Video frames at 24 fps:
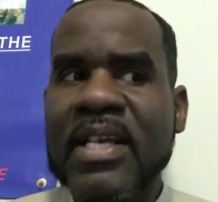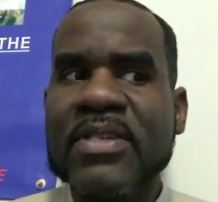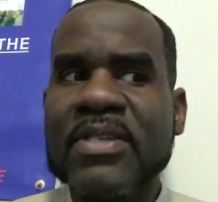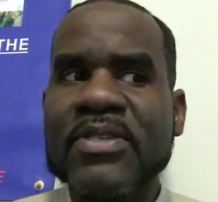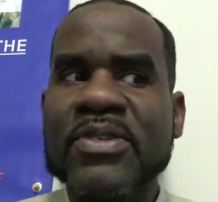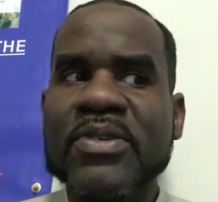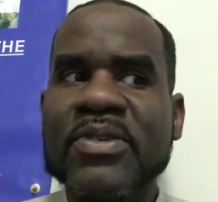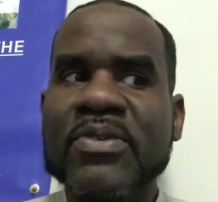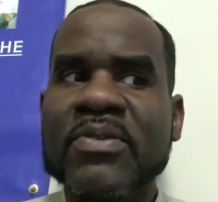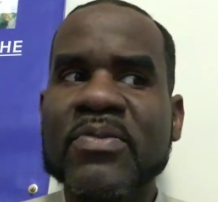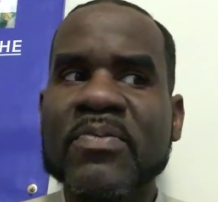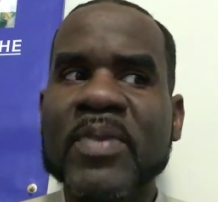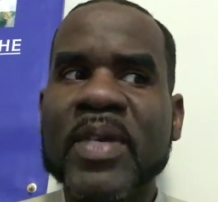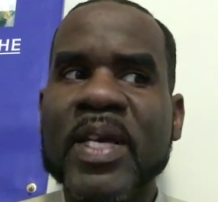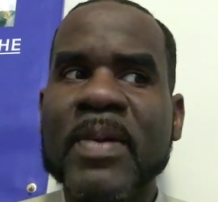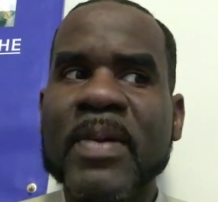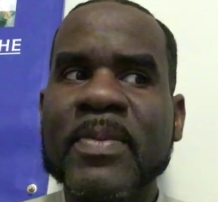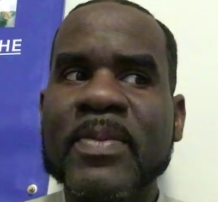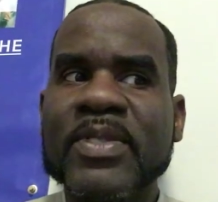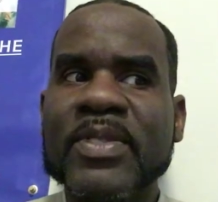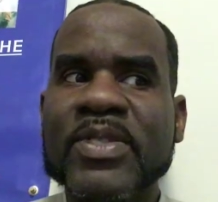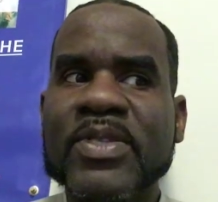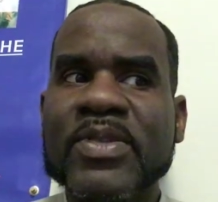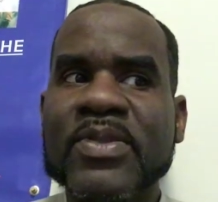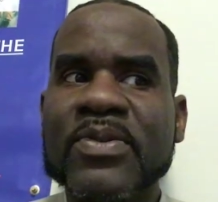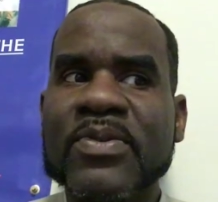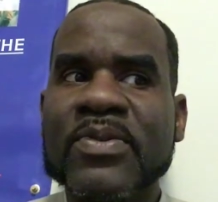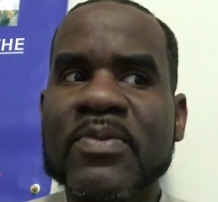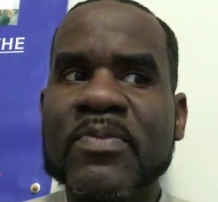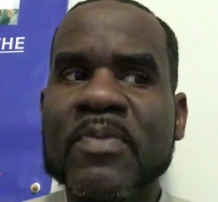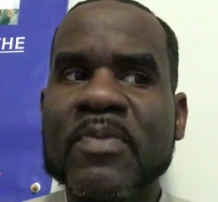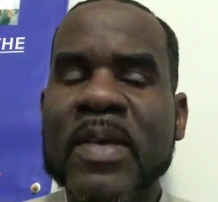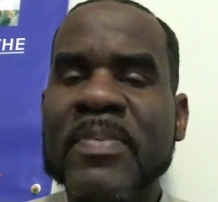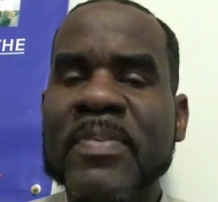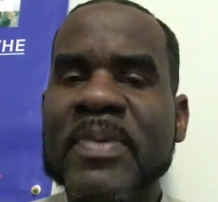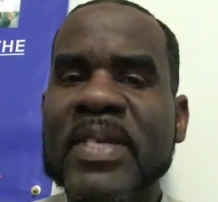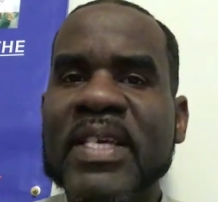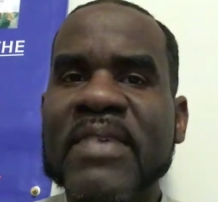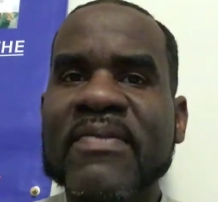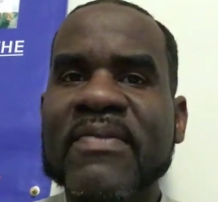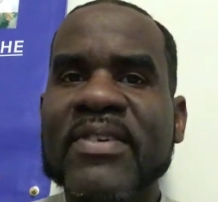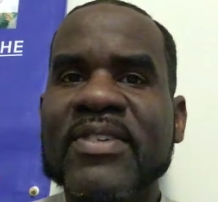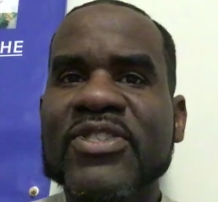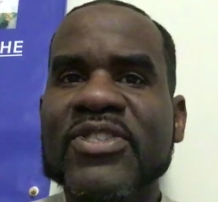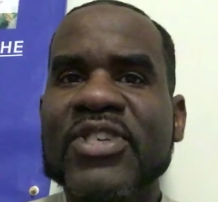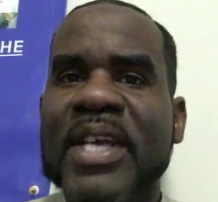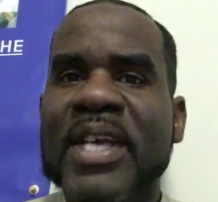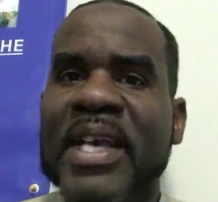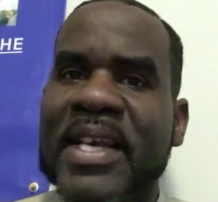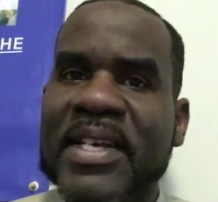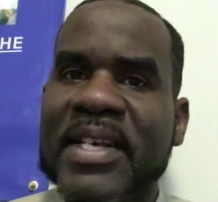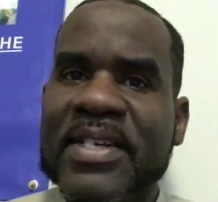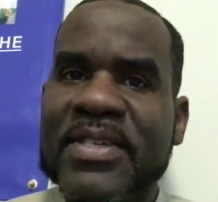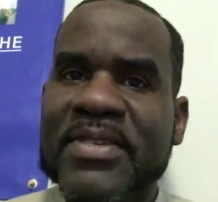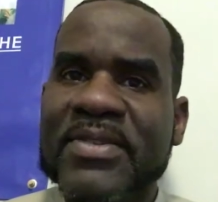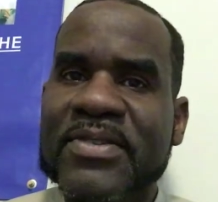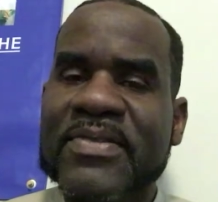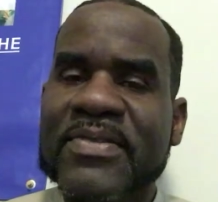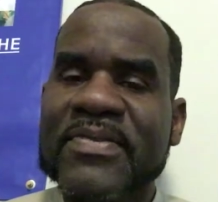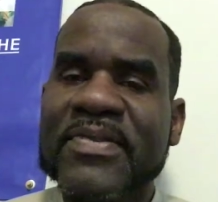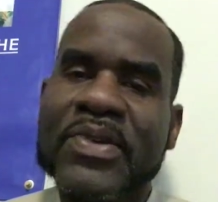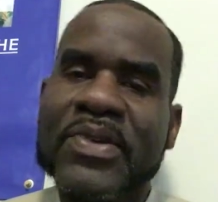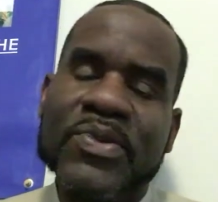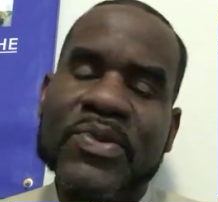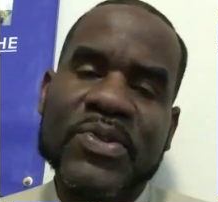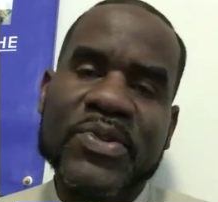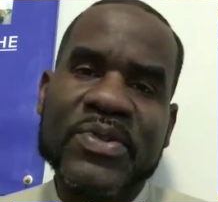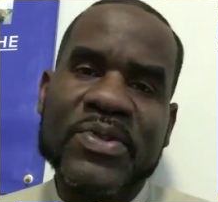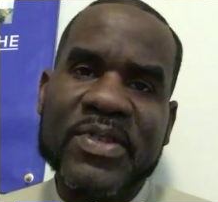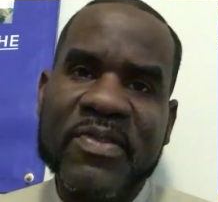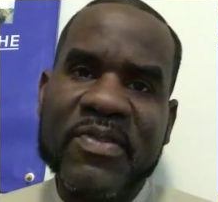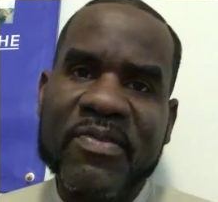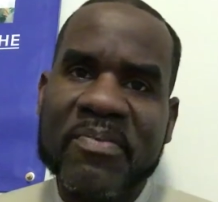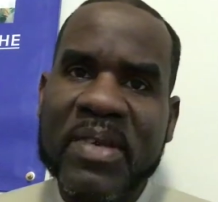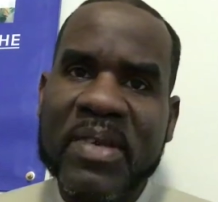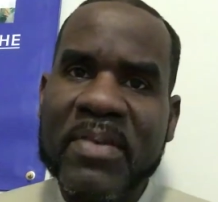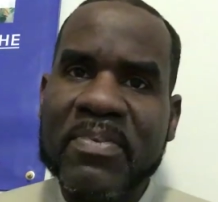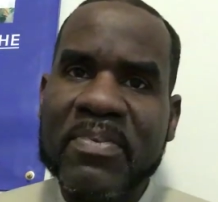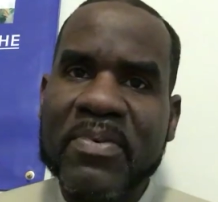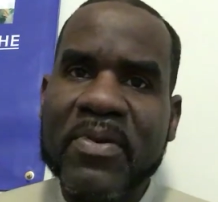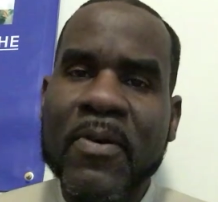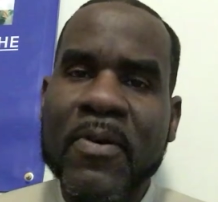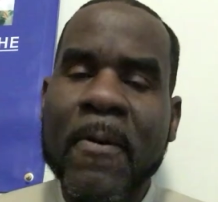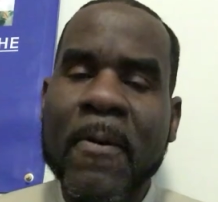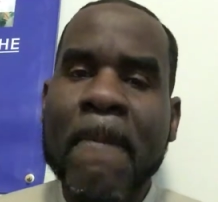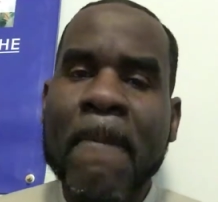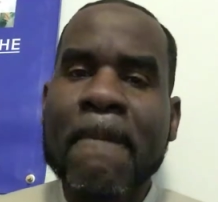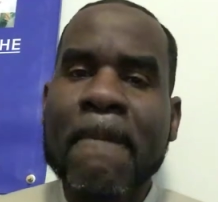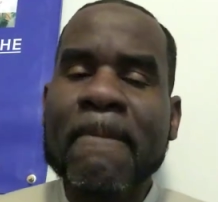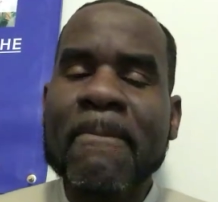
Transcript: to be able to maybe even change futures of people